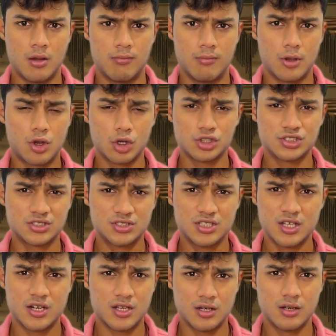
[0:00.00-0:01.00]
Because
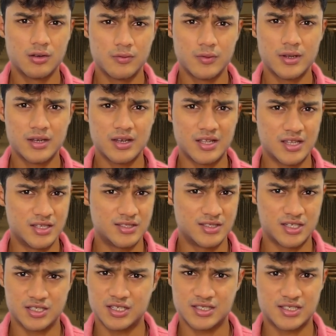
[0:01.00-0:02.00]
the real win
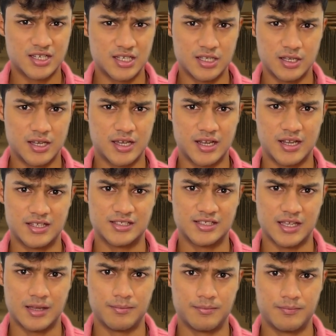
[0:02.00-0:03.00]
isn't just clearing an
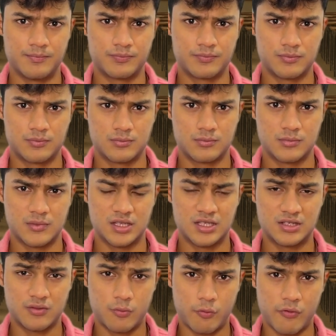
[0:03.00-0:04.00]
exam,
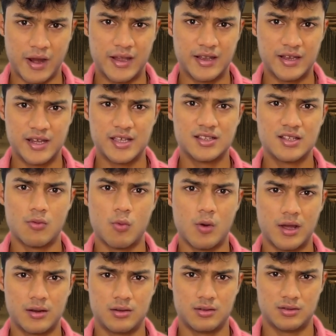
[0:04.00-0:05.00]
it's finding the
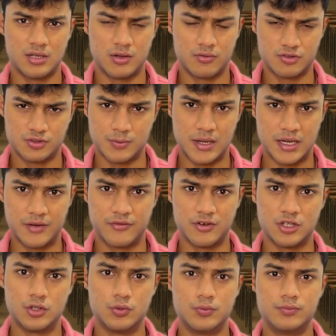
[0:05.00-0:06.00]
one that was meant for
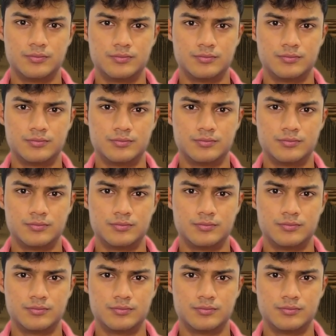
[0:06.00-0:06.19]
you.